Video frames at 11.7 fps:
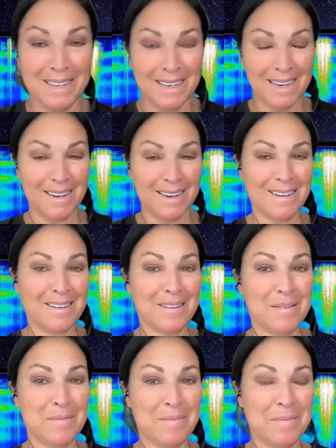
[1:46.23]

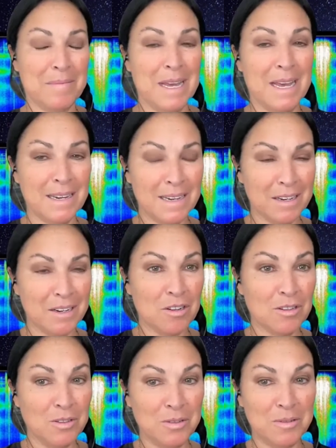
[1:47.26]
and
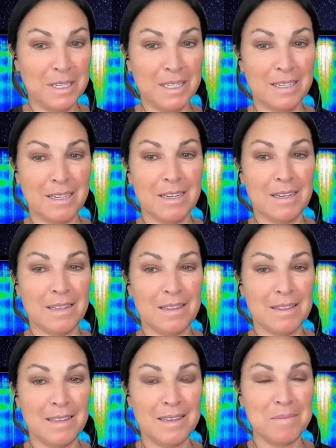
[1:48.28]
including
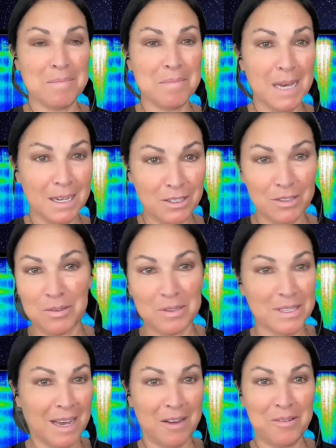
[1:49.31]
the magical
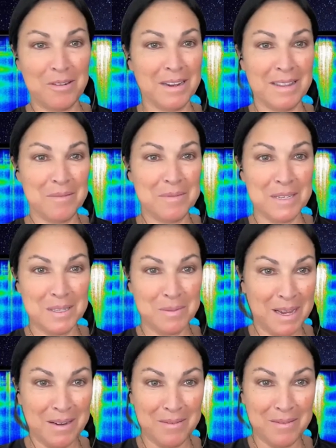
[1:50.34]
Saturday that we
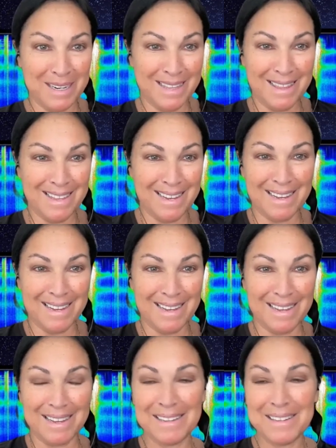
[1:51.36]
spent with
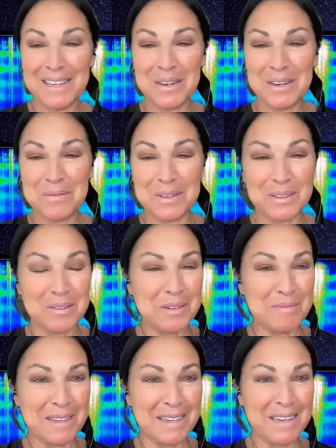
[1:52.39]
the
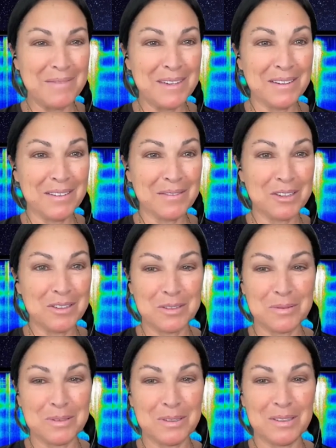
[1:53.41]
group that came in on the
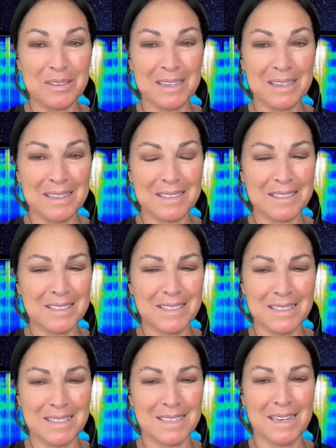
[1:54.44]
virtual.
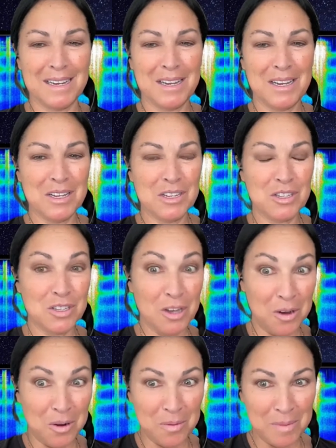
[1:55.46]
Just
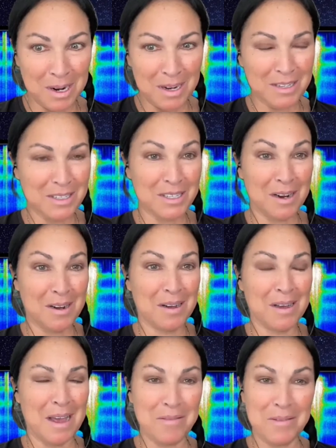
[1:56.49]
so much.
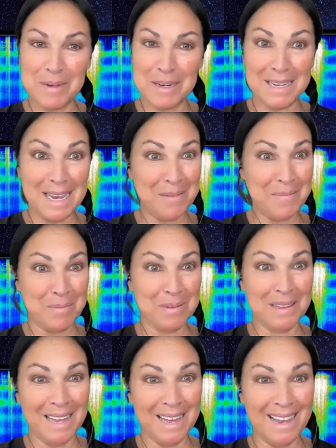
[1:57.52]
Everybody came to
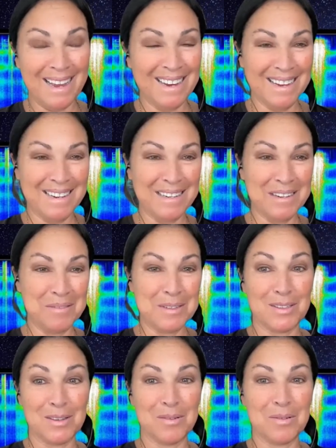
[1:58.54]
play, and it was
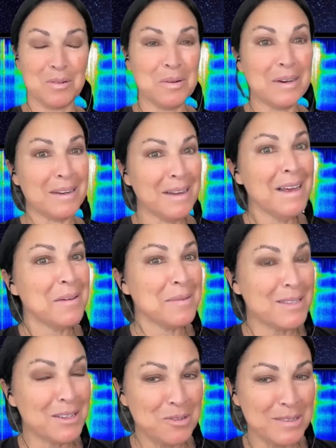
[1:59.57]
so cool. And it was
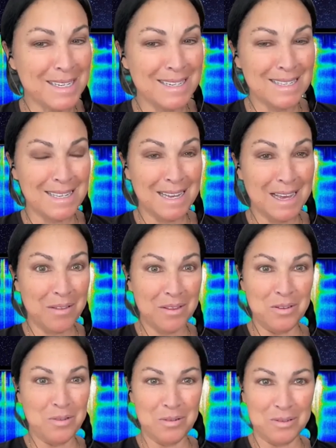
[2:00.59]
interesting to see how the
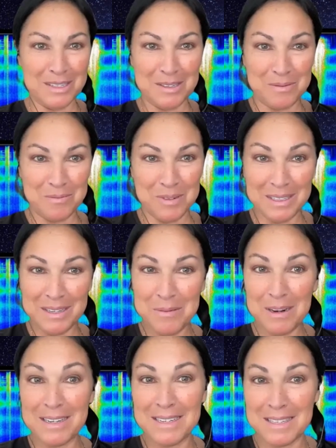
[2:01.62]
noodle just really
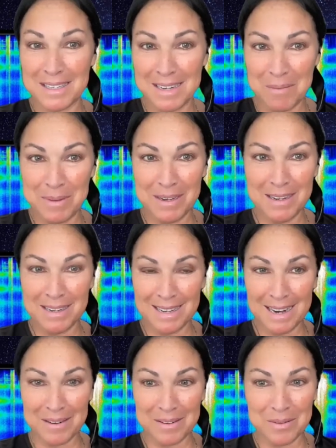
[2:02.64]
wanted to step in and get out of the way